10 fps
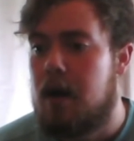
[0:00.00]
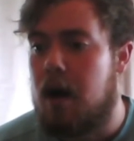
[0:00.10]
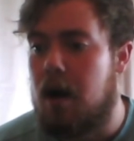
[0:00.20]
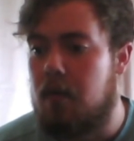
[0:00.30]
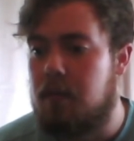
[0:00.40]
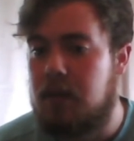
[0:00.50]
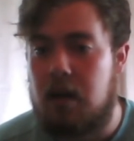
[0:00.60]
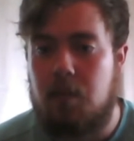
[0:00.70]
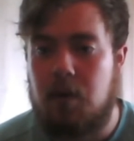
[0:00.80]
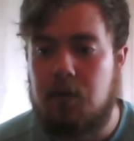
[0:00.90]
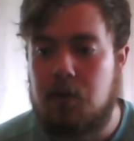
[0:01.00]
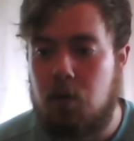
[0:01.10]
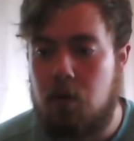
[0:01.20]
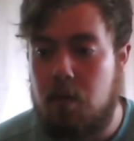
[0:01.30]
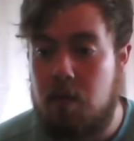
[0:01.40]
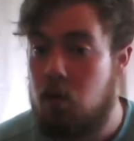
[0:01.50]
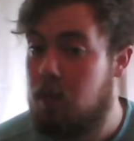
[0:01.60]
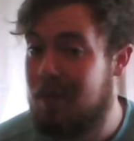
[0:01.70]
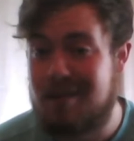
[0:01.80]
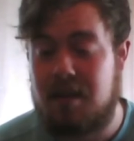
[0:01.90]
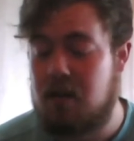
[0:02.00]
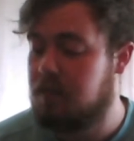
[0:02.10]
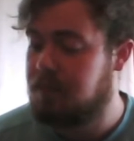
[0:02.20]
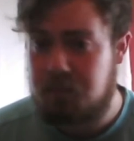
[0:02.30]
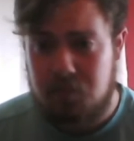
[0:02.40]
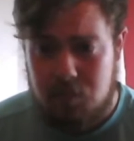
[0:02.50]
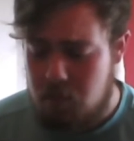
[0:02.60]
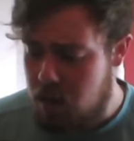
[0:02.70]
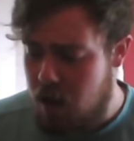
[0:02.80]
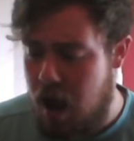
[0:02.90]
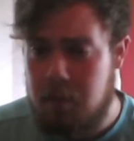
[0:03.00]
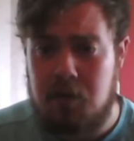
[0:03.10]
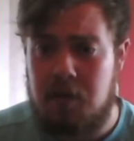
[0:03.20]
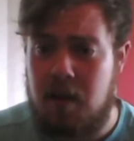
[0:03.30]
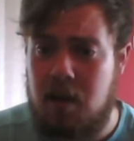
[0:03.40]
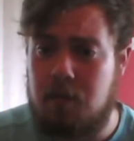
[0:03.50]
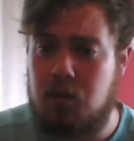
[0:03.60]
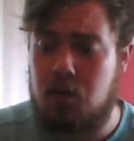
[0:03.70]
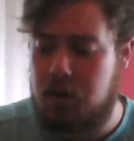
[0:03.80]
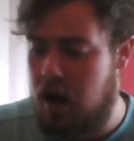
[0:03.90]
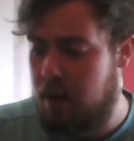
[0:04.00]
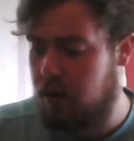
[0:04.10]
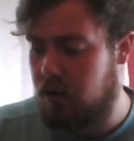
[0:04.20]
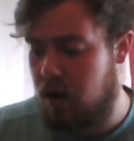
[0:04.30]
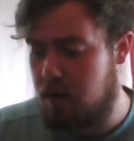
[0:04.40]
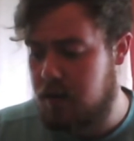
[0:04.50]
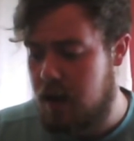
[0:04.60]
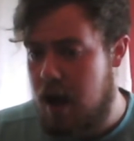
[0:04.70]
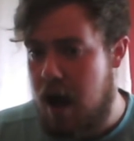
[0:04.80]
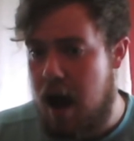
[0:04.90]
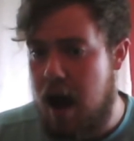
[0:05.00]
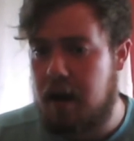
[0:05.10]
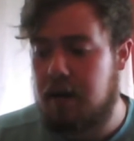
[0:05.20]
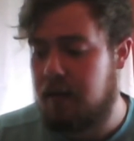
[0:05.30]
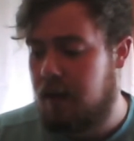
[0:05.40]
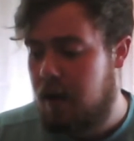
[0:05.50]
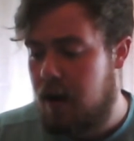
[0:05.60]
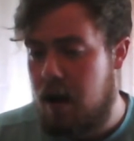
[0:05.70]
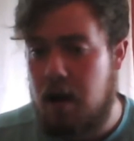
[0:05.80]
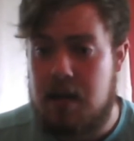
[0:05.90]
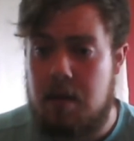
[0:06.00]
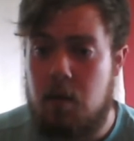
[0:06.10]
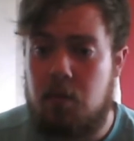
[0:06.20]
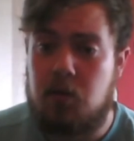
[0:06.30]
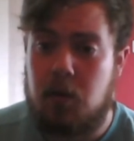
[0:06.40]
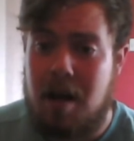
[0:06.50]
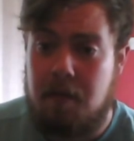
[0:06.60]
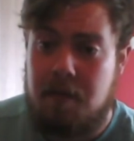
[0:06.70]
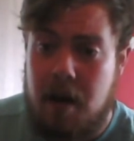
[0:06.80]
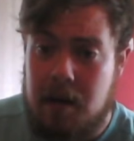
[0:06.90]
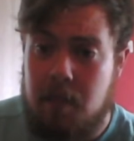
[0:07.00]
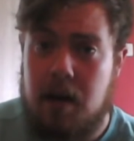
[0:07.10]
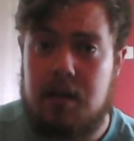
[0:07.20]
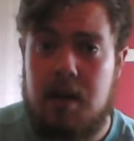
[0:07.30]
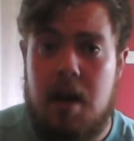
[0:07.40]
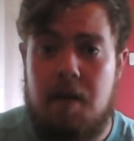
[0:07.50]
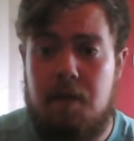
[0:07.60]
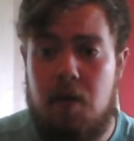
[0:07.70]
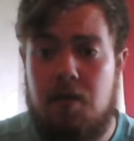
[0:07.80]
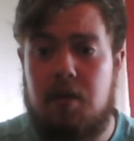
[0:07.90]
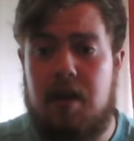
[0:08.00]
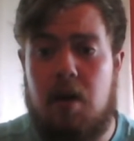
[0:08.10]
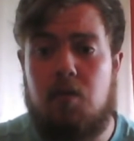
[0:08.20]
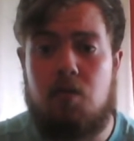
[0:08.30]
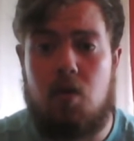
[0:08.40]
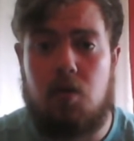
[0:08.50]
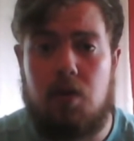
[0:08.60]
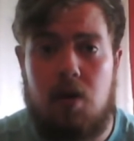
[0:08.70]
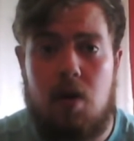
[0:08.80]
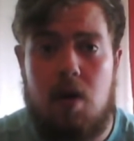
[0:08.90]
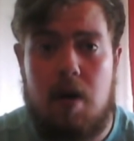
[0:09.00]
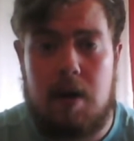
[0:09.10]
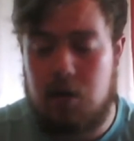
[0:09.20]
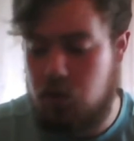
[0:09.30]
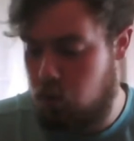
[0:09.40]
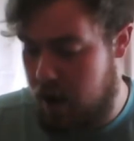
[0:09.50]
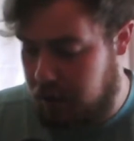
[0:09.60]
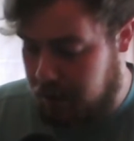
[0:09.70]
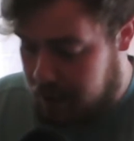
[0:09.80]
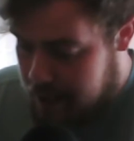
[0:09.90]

To kind of build the story a bit more, but still, absolutely fine. I'm sure Cameron Grimes and Damien Priest will have a fine match further down the road as well.